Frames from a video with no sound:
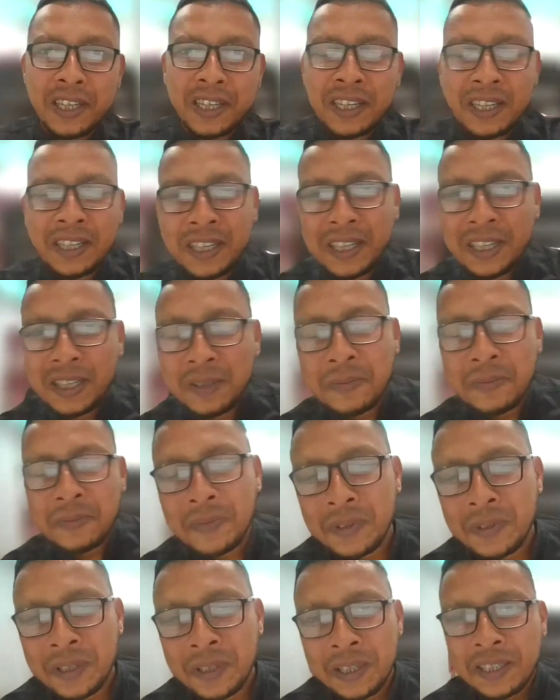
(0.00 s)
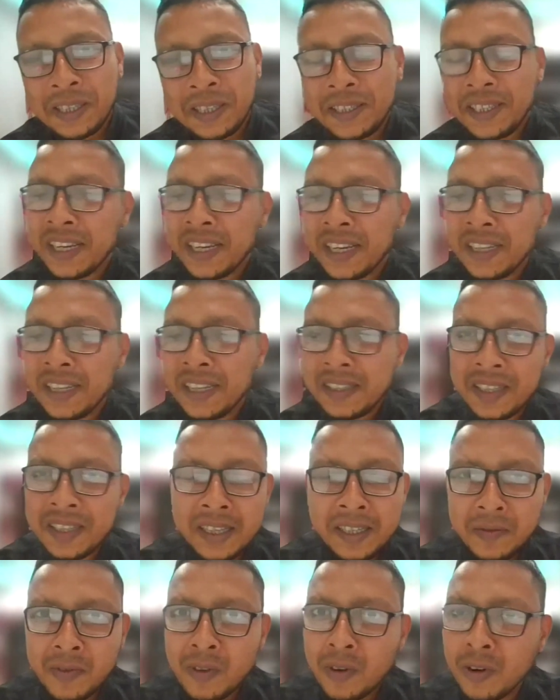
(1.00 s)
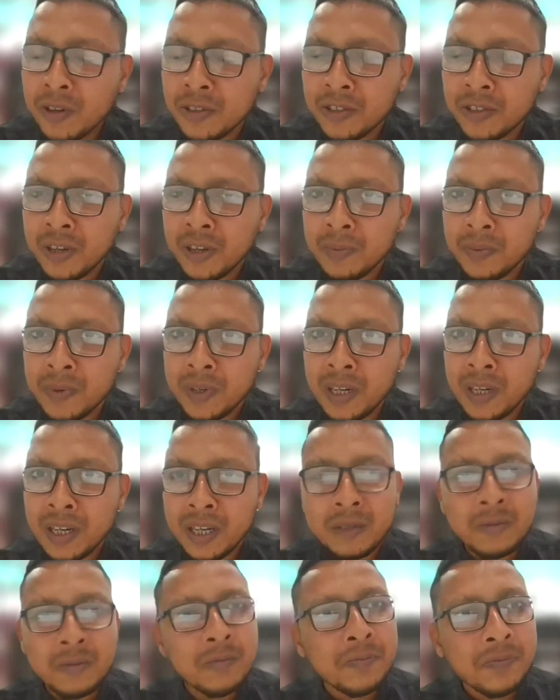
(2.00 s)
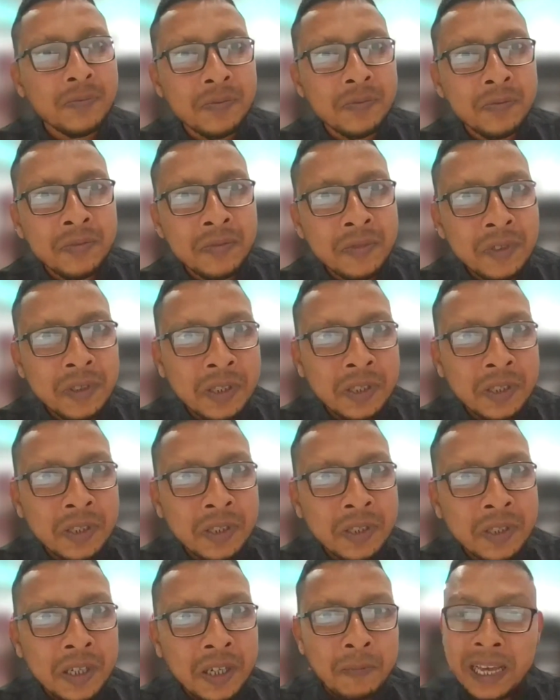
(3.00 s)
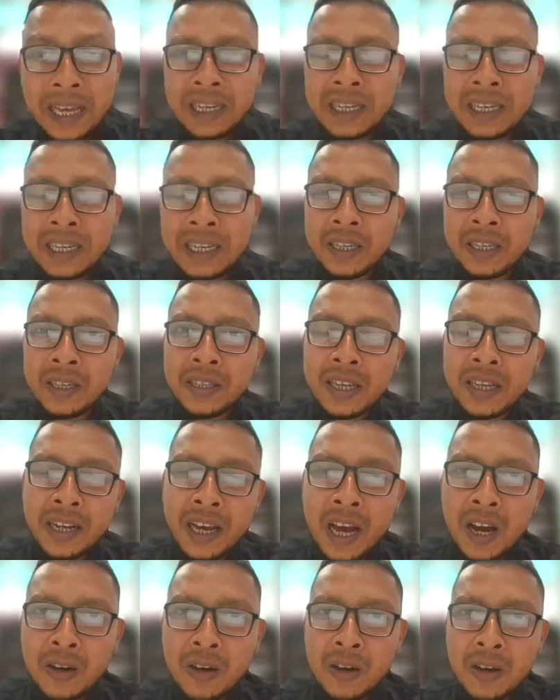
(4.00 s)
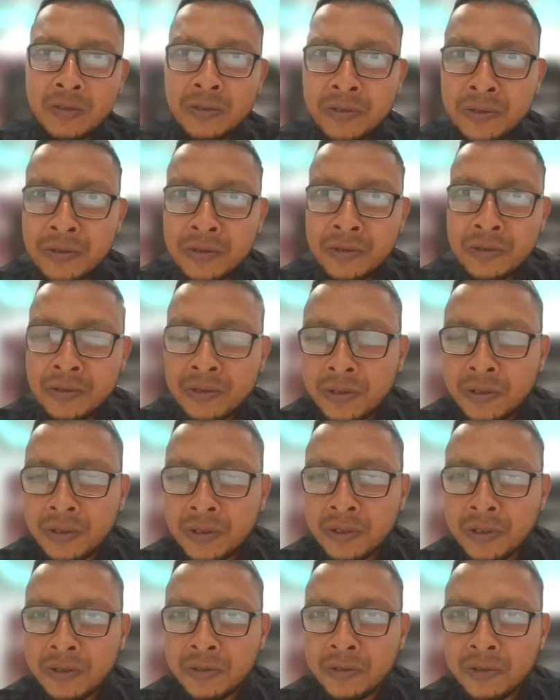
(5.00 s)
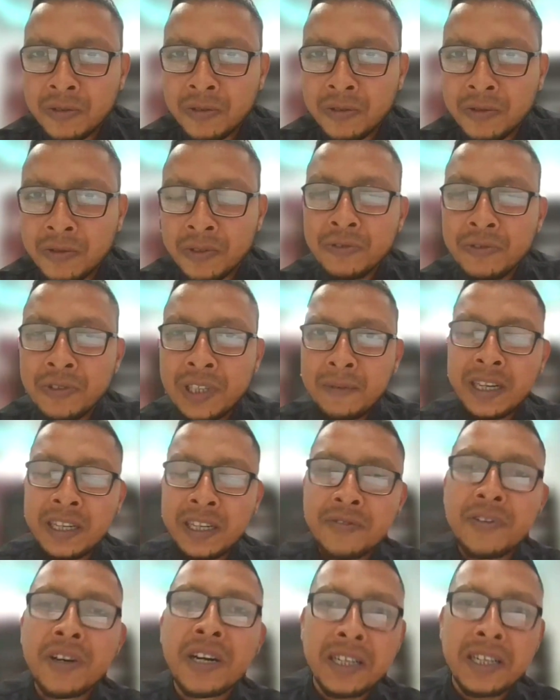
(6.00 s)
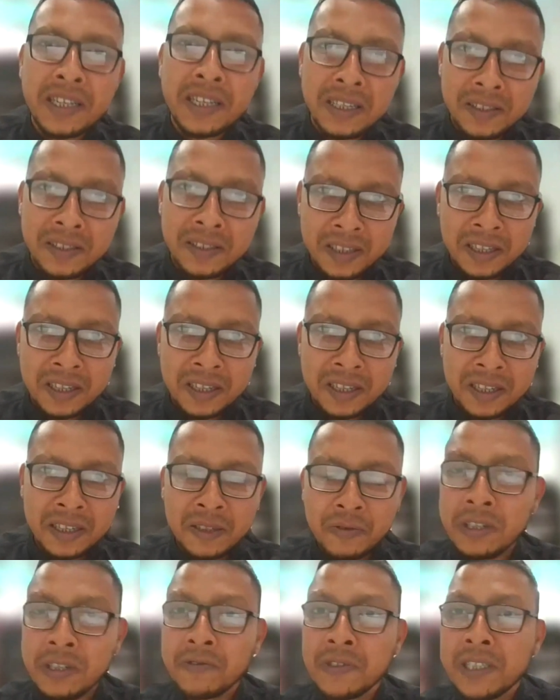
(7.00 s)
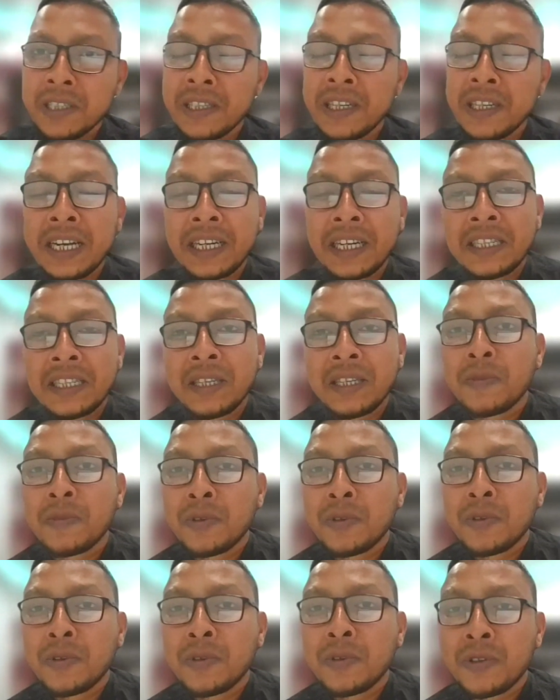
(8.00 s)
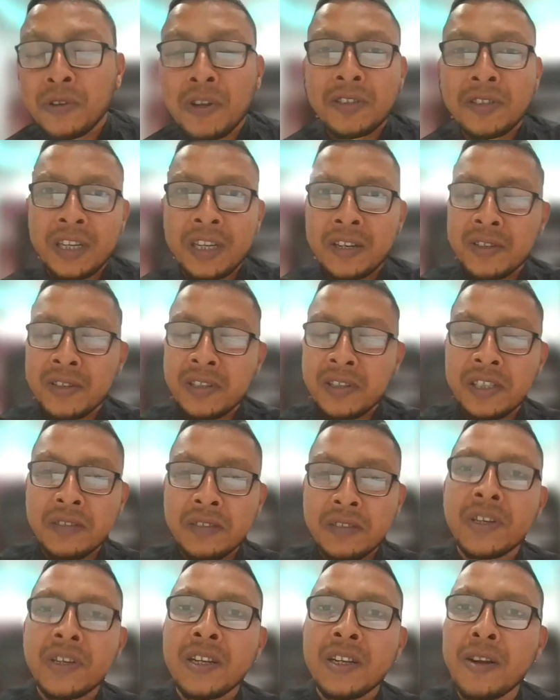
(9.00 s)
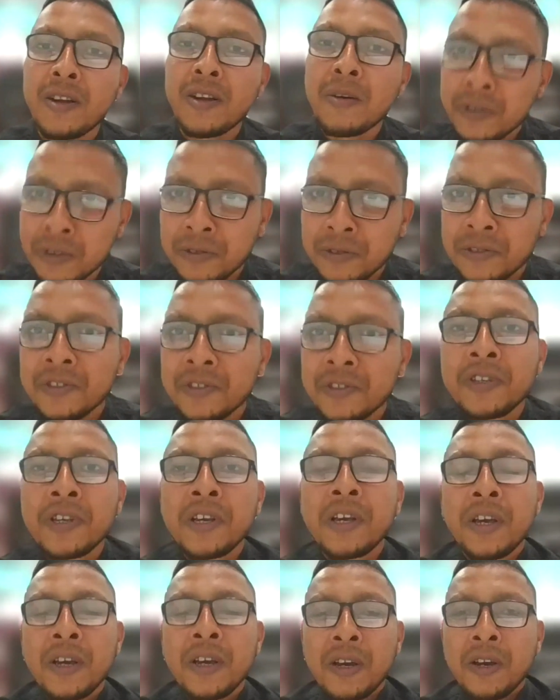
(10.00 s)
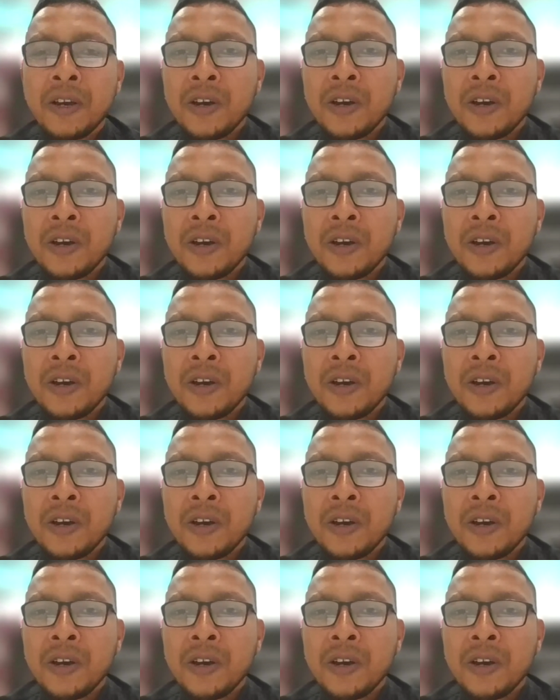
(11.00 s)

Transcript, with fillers: And uh, yes, uh, there's lots of uh, planning that how we will apply the fertilizer. When we're writing the protocols, there are several options.